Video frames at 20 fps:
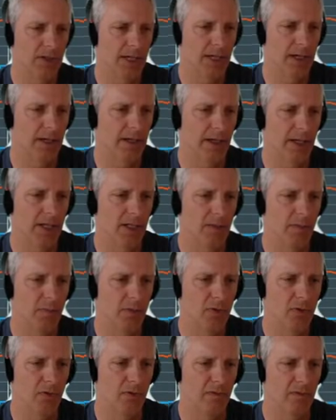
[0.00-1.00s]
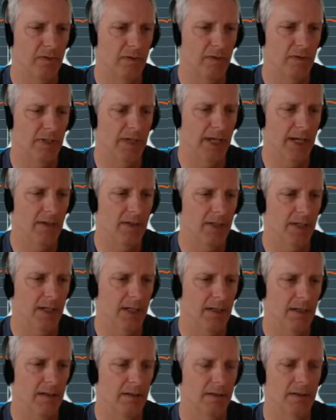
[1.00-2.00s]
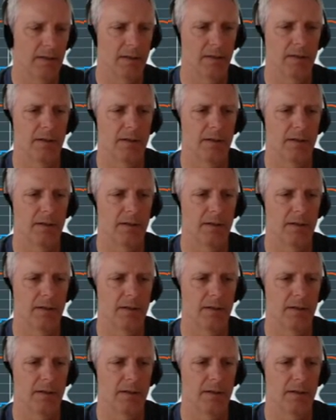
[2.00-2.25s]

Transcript: get a nice move to the downside here.